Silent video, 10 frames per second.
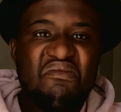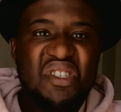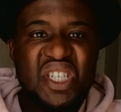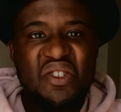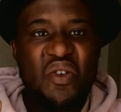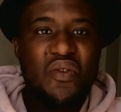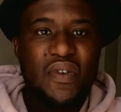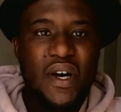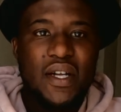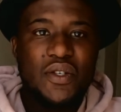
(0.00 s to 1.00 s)
just
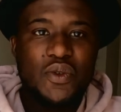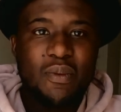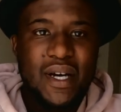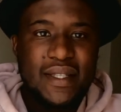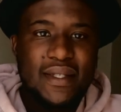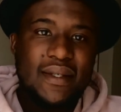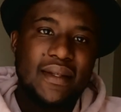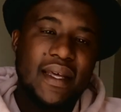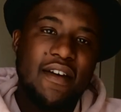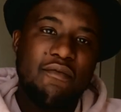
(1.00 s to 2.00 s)
over 2 months
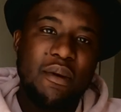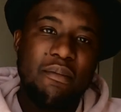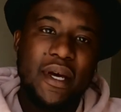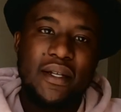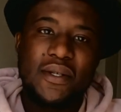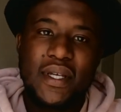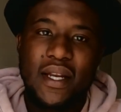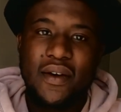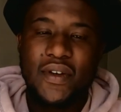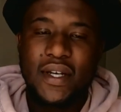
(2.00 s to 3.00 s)
that I've been back to
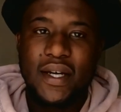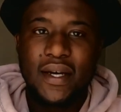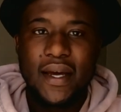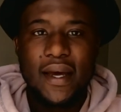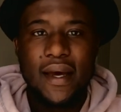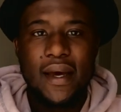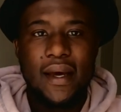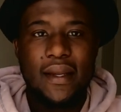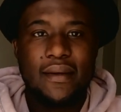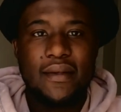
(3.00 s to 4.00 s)
South Africa,
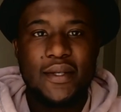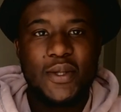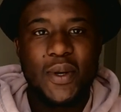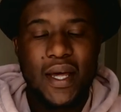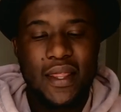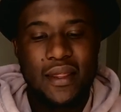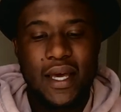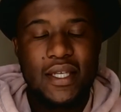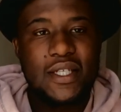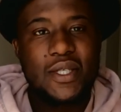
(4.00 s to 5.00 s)
and so
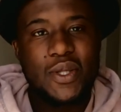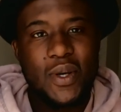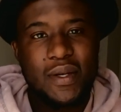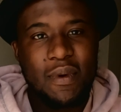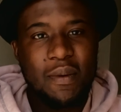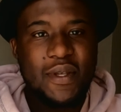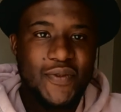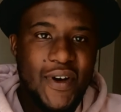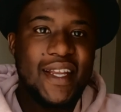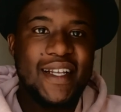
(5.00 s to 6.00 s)
I just thought maybe it's
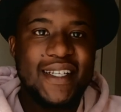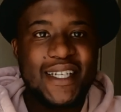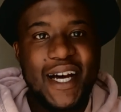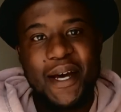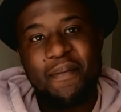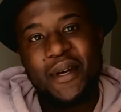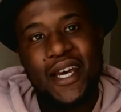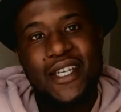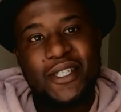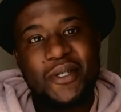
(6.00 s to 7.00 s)
finally time
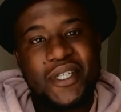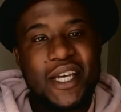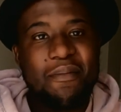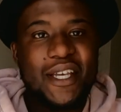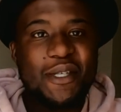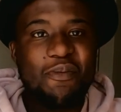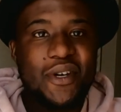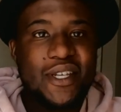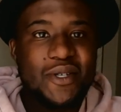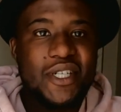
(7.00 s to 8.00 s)
just to share my
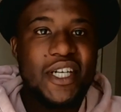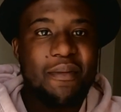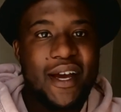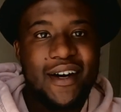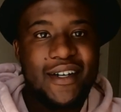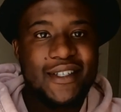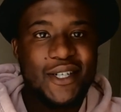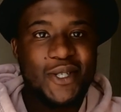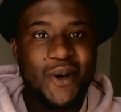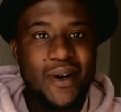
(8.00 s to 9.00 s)
experience, to share my
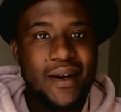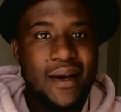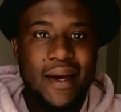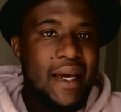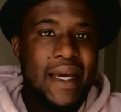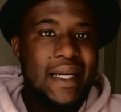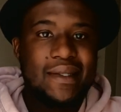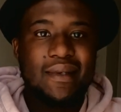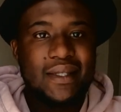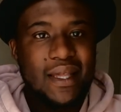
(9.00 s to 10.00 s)
culture shock,
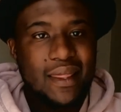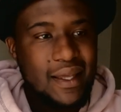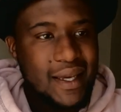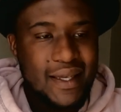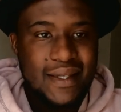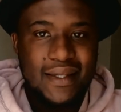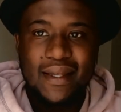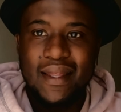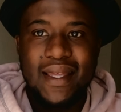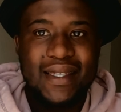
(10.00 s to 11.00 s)
interesting
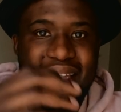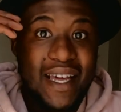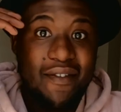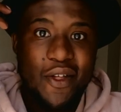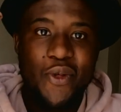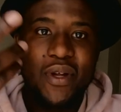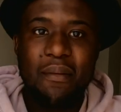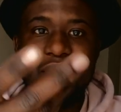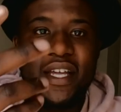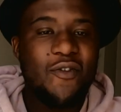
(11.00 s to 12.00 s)
things I never thought.
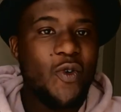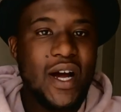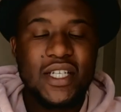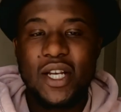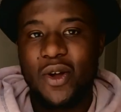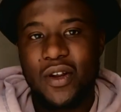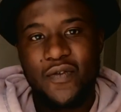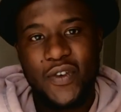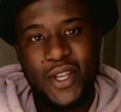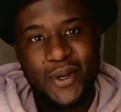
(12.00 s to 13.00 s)
I mean, I've watched a lot
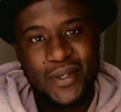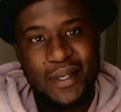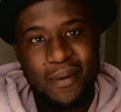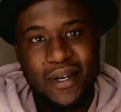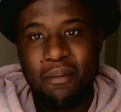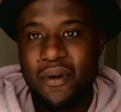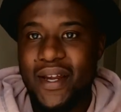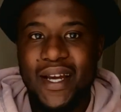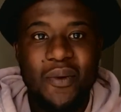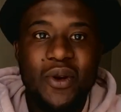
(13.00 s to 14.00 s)
of videos about
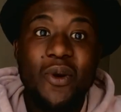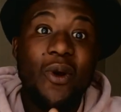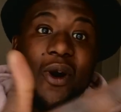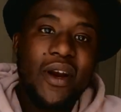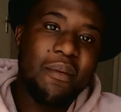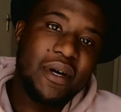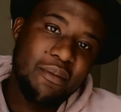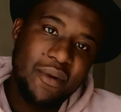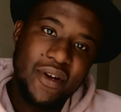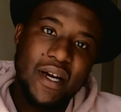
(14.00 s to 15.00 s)
America, we know a lot
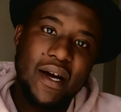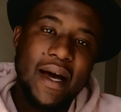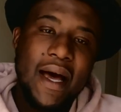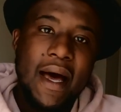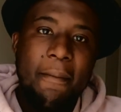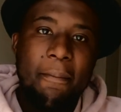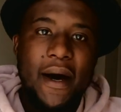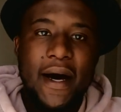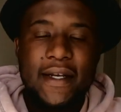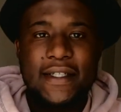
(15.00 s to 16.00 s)
about America,
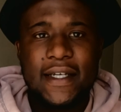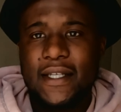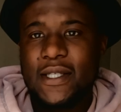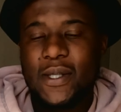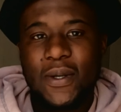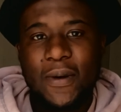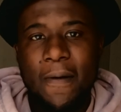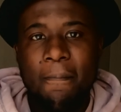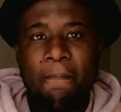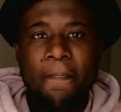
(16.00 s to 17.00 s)
but yeah, so
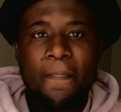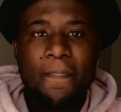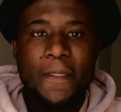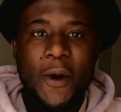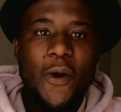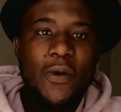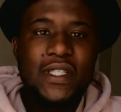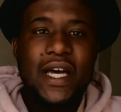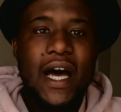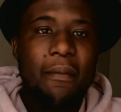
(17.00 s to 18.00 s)
the
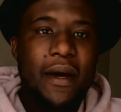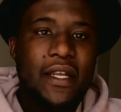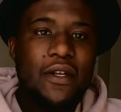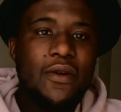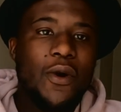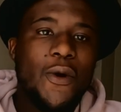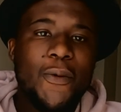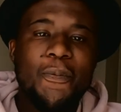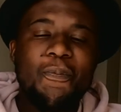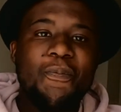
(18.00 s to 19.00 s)
whole time I didn't
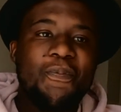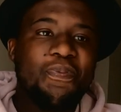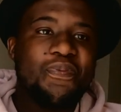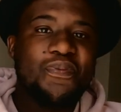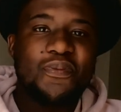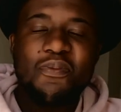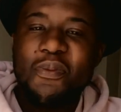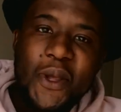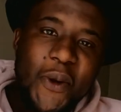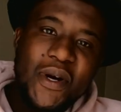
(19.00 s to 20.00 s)
know
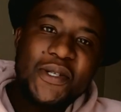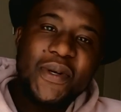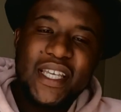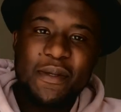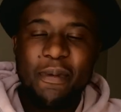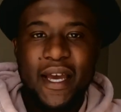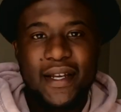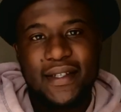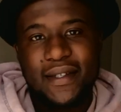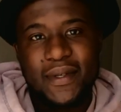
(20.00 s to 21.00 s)
what to
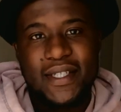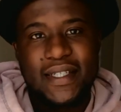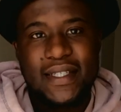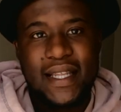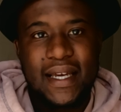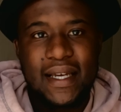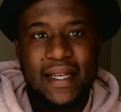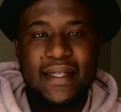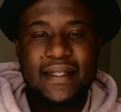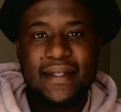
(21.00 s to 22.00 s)
expect. I was just like,
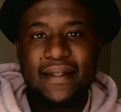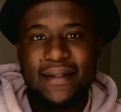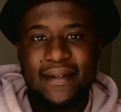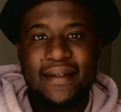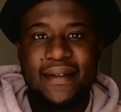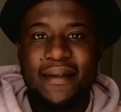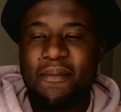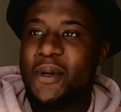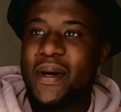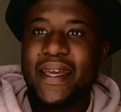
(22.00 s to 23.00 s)
listen,
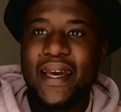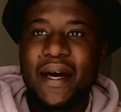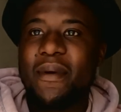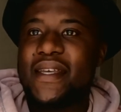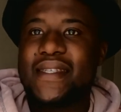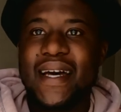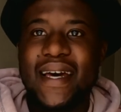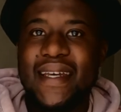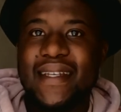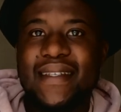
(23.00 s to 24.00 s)
I'm going here, I'm
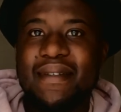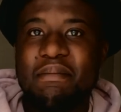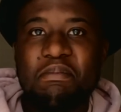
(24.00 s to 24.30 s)
excited,